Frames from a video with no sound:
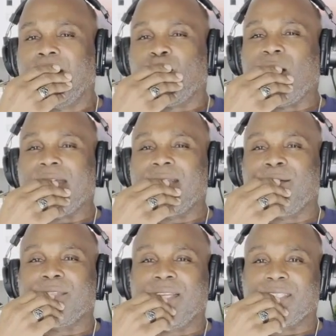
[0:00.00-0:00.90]
Why did
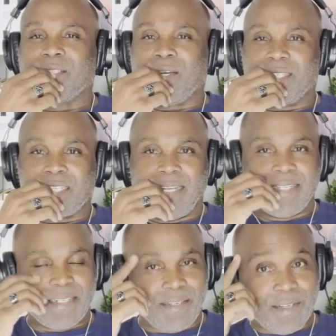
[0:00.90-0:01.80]
everything started
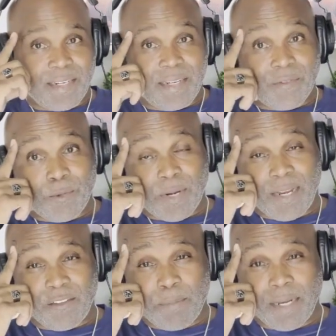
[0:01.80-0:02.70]
changing and looking different when I
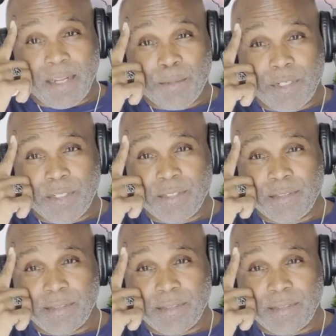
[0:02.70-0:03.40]
left my neighborhood?